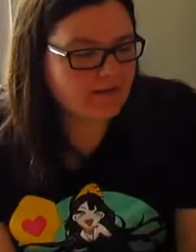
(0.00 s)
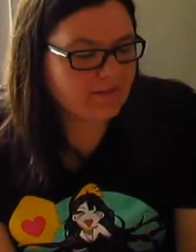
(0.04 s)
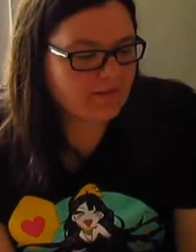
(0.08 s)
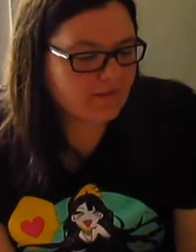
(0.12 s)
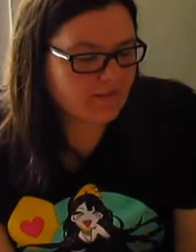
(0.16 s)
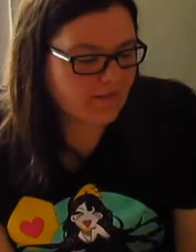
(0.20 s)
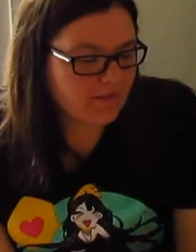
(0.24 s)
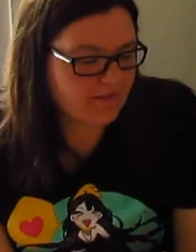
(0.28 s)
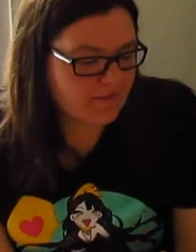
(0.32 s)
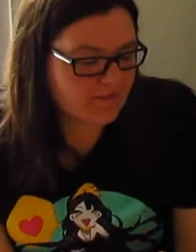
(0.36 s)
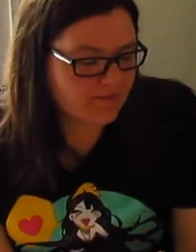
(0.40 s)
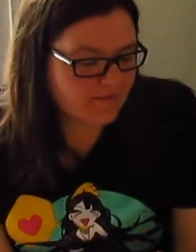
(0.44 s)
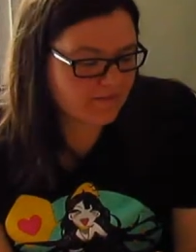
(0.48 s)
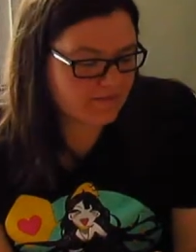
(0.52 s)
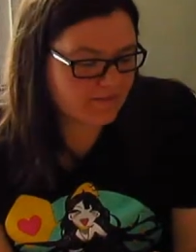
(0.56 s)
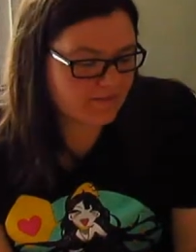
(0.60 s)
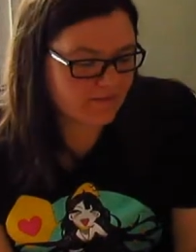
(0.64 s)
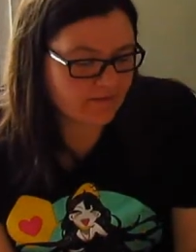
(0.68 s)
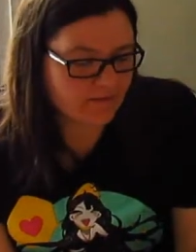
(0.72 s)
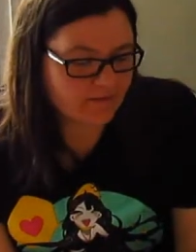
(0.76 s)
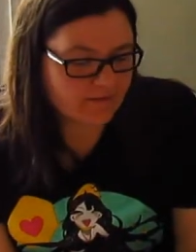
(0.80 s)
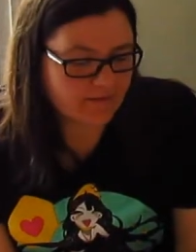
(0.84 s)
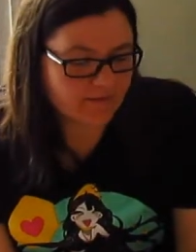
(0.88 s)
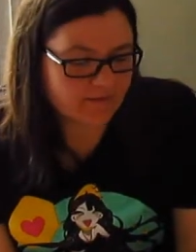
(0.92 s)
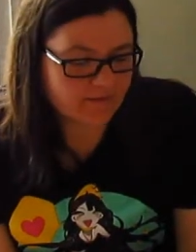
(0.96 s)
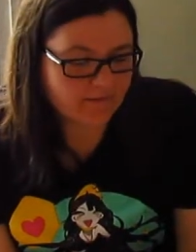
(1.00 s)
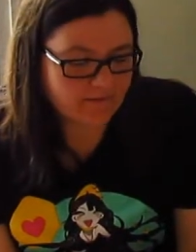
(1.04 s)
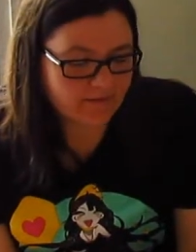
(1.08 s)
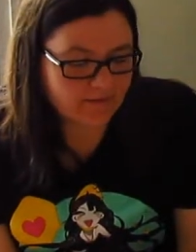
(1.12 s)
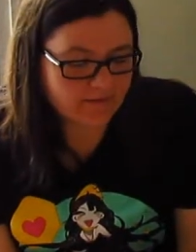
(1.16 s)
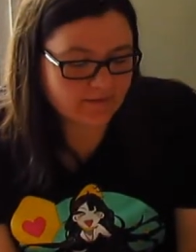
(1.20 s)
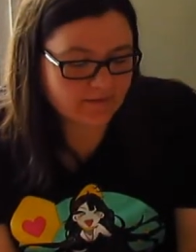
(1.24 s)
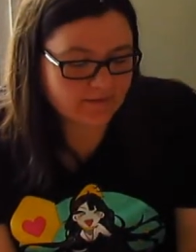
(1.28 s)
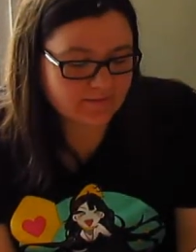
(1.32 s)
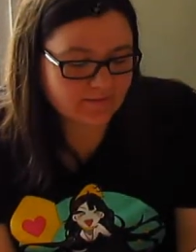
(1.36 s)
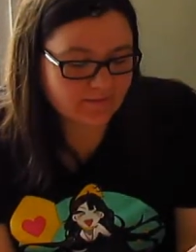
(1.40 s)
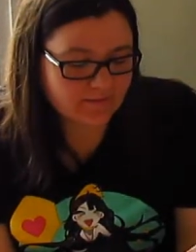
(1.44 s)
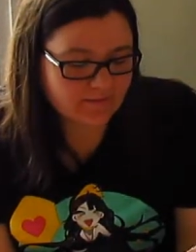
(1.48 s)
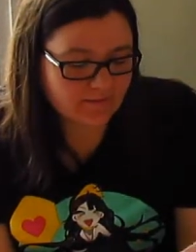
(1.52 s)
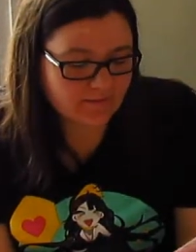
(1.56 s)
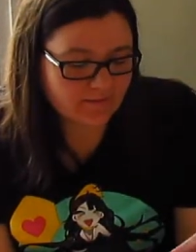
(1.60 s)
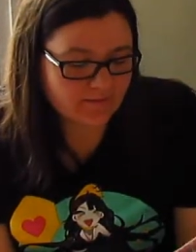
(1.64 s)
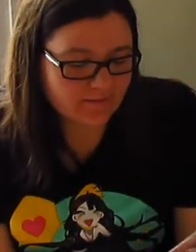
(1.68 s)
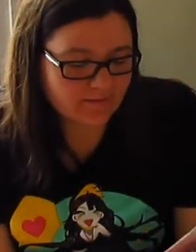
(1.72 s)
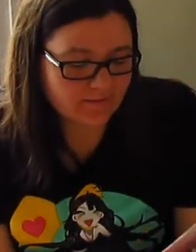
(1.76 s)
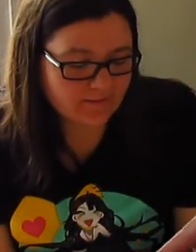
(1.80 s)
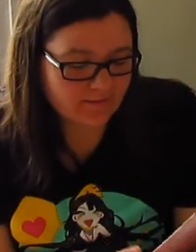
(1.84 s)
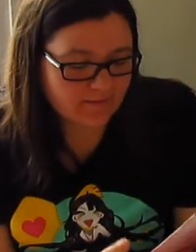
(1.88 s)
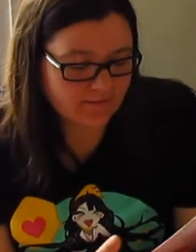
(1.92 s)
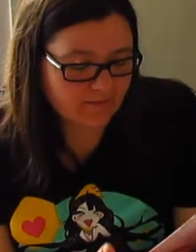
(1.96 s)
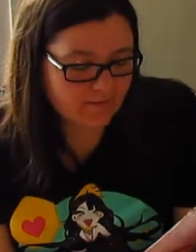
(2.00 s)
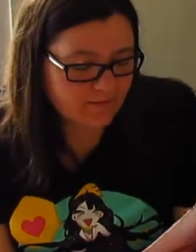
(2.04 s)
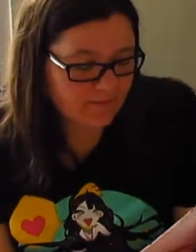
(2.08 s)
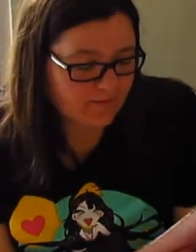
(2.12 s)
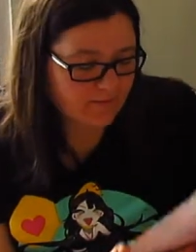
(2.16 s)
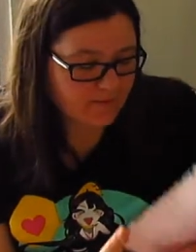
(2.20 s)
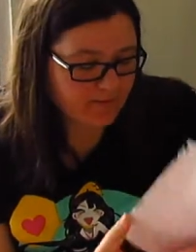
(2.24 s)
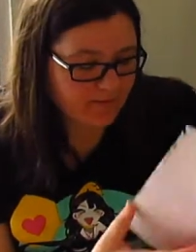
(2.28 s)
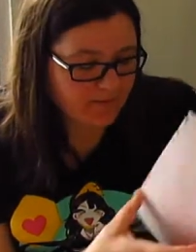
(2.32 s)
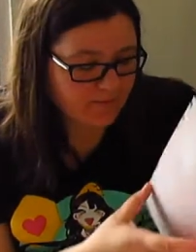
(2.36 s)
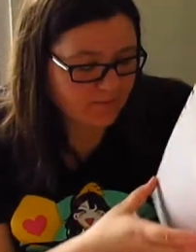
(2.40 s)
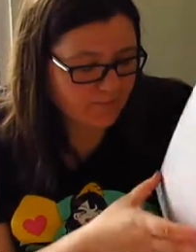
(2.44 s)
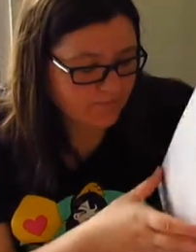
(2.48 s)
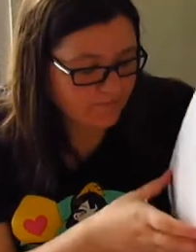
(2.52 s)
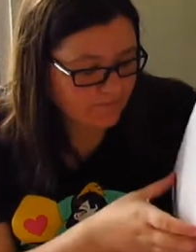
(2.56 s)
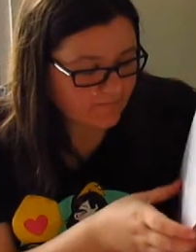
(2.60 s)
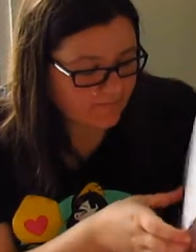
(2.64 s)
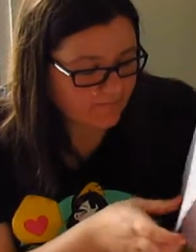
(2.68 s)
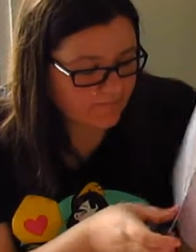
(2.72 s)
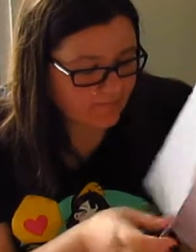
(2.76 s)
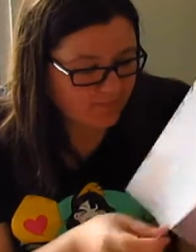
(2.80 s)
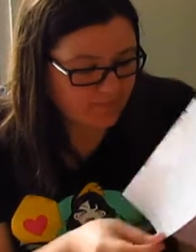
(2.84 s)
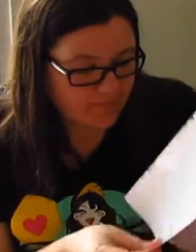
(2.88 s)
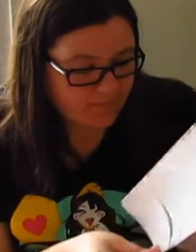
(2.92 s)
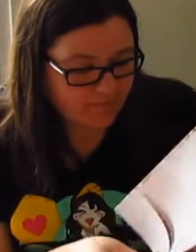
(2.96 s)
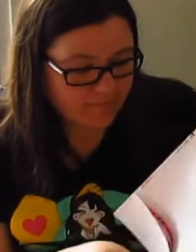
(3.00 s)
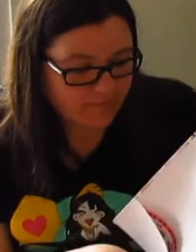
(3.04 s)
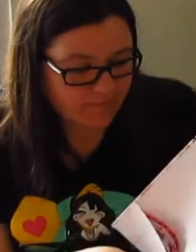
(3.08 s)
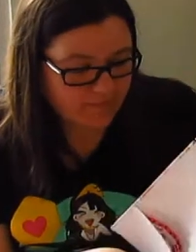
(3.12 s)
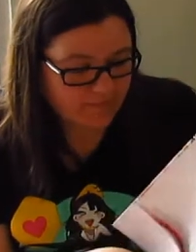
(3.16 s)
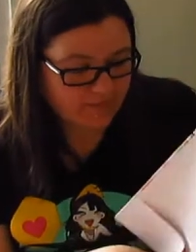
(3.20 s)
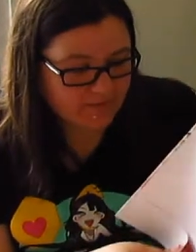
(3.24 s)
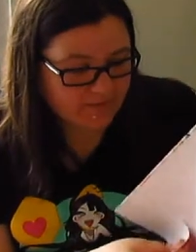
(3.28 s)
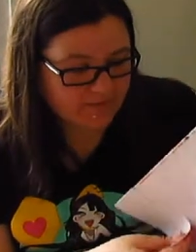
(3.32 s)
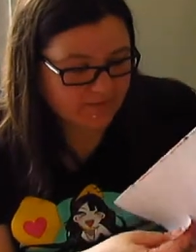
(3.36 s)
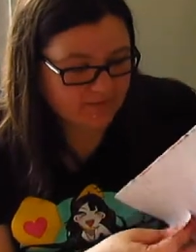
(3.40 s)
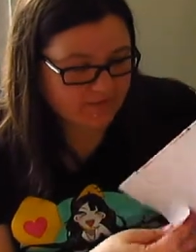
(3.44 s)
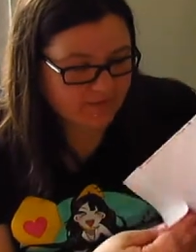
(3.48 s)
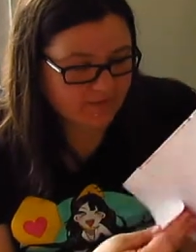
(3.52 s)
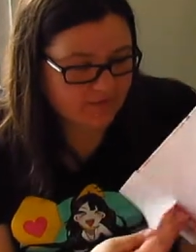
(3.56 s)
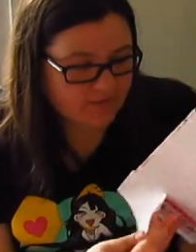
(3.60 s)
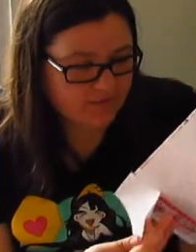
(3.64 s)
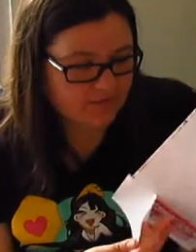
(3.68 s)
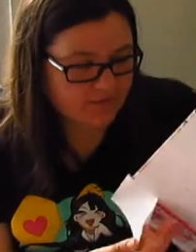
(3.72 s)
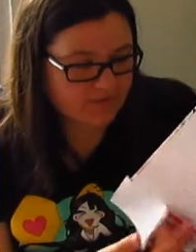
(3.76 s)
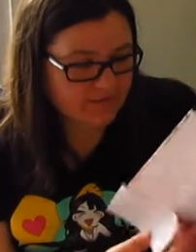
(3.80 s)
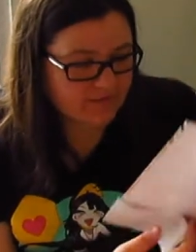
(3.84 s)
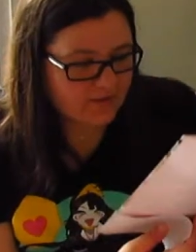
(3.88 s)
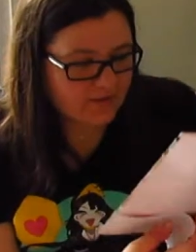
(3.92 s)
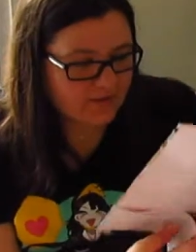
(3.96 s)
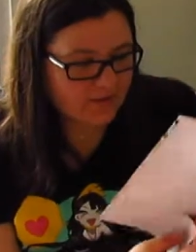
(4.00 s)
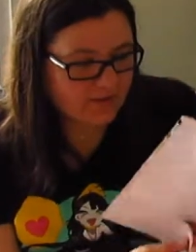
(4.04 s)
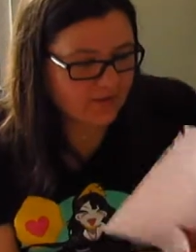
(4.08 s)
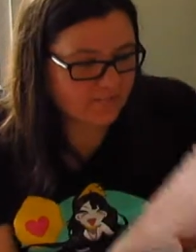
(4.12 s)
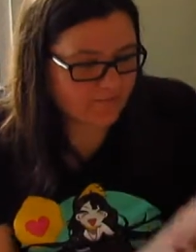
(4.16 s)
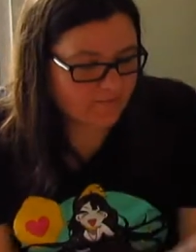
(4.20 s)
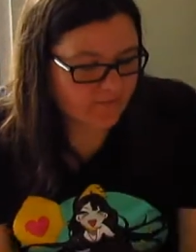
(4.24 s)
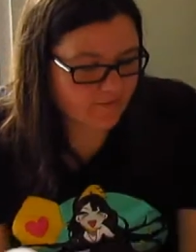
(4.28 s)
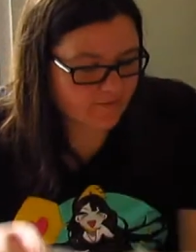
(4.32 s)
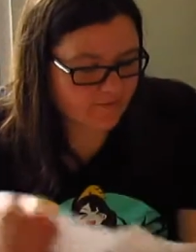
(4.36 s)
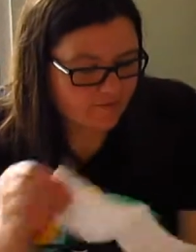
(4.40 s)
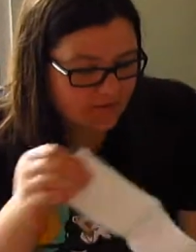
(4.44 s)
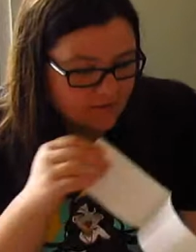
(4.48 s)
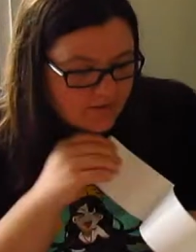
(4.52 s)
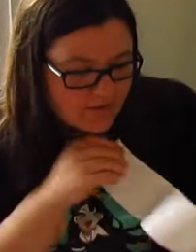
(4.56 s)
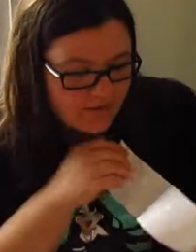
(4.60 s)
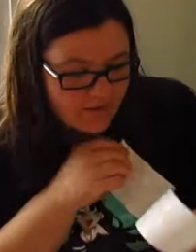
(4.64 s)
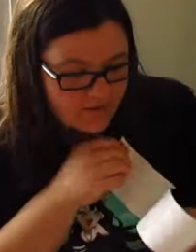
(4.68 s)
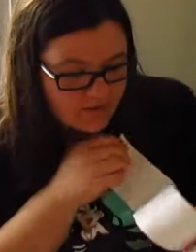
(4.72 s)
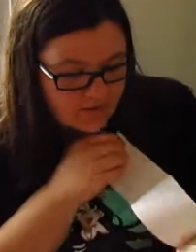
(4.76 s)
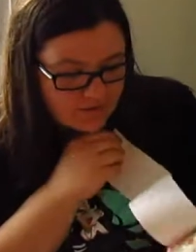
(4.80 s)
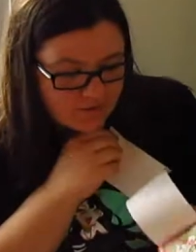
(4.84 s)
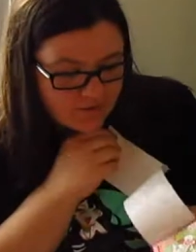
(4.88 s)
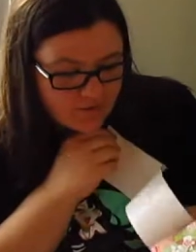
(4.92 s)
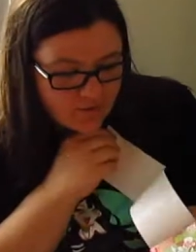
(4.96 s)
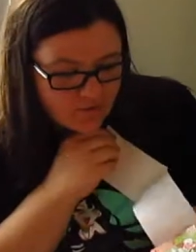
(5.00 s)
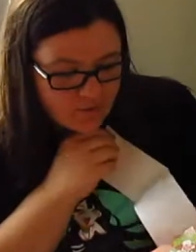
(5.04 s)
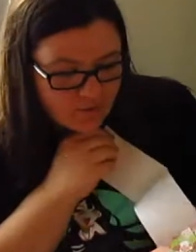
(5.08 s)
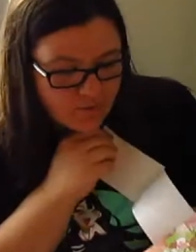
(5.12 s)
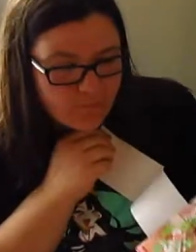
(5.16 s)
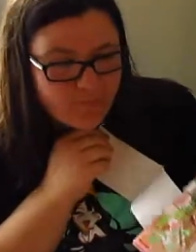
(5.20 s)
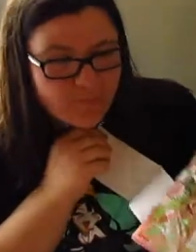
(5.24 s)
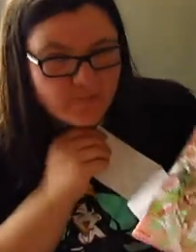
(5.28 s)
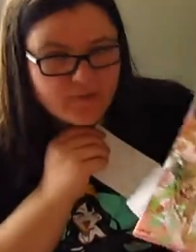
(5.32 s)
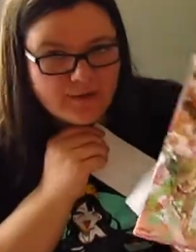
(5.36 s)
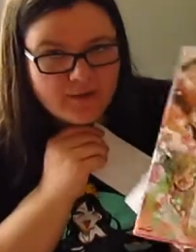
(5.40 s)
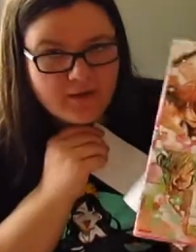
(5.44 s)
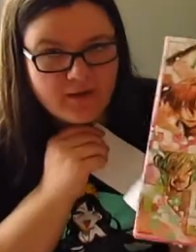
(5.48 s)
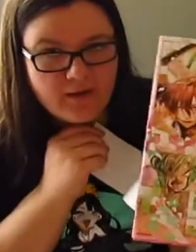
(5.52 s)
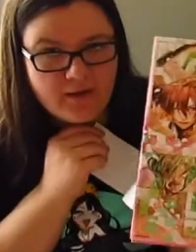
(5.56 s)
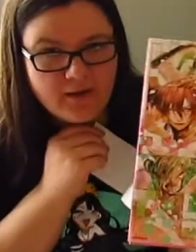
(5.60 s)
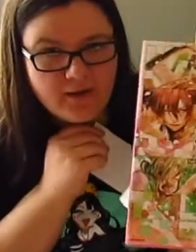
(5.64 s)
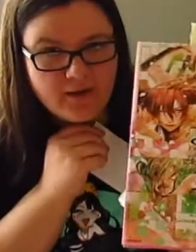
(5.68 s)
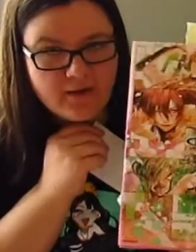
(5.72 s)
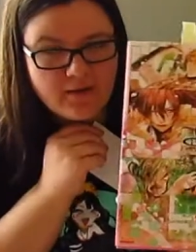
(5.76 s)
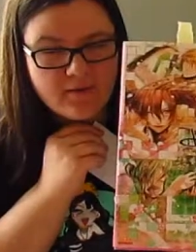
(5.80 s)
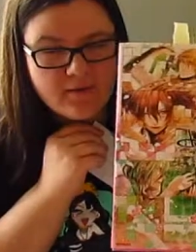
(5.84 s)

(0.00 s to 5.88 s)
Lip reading: loved, oh my god, when I saw preview of this, like just the cover of it is so pretty.